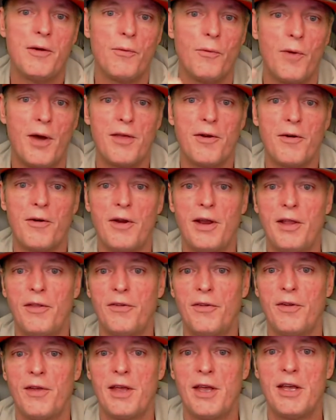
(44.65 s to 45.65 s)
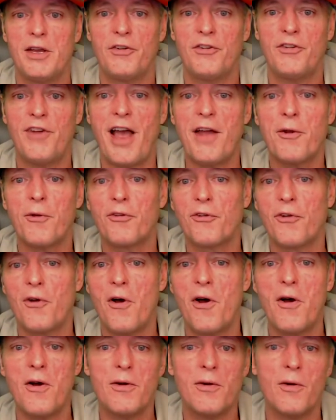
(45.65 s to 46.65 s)
whether it's
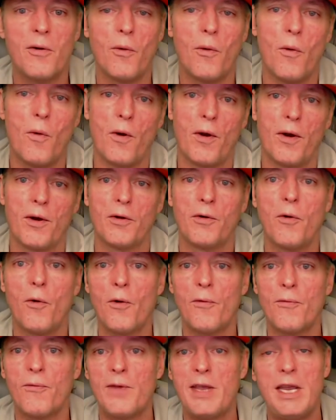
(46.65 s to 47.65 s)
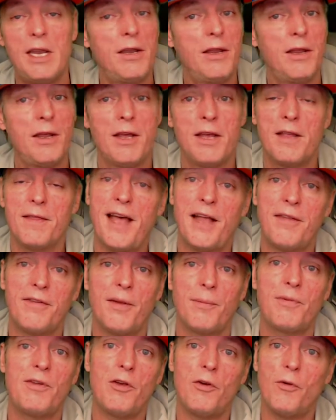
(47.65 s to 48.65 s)
Shadowsong or Gorefiend. That's
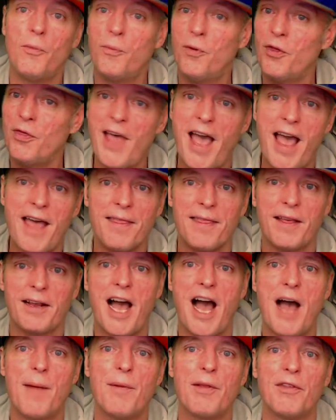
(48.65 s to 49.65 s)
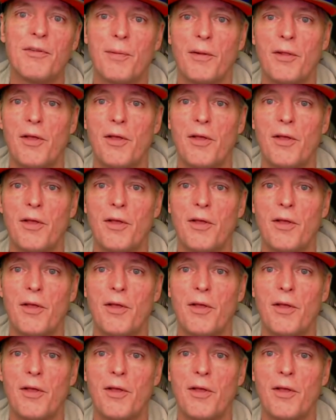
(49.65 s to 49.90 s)
up to you. Put that in the comments